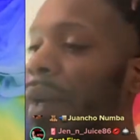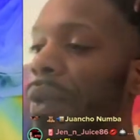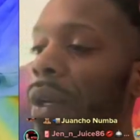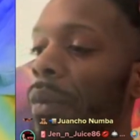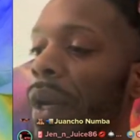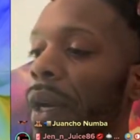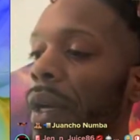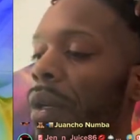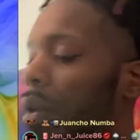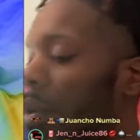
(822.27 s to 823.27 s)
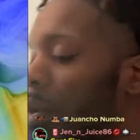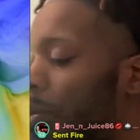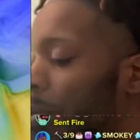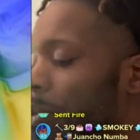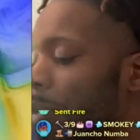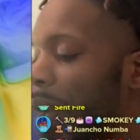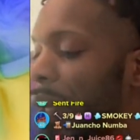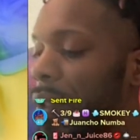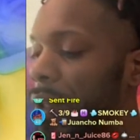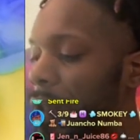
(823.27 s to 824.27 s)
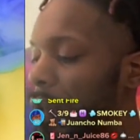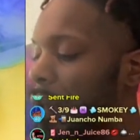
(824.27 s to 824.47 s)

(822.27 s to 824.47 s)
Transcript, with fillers: to come back back to